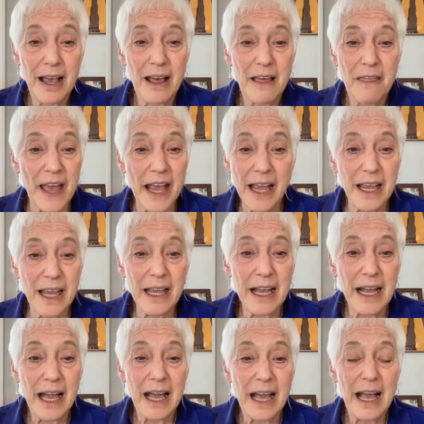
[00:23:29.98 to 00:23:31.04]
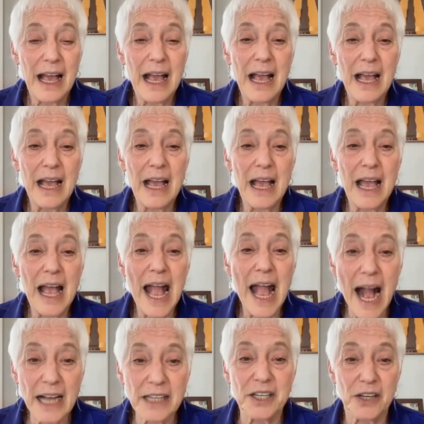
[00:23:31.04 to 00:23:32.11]
They
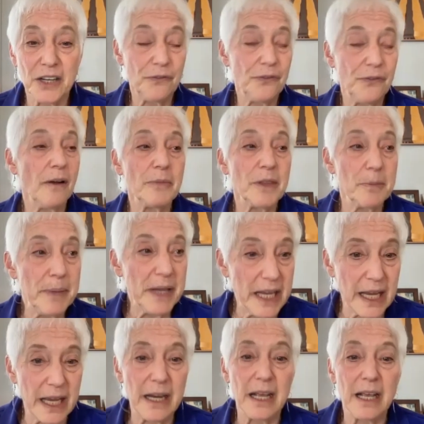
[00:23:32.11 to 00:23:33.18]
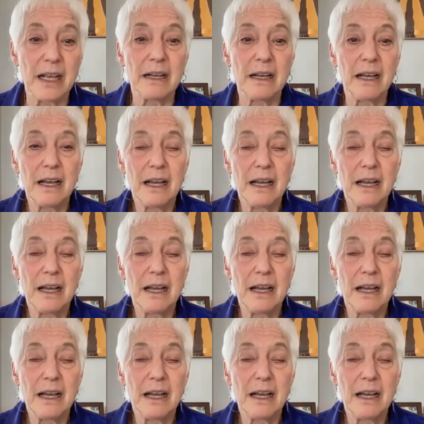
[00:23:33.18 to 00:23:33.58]
acted from the beginning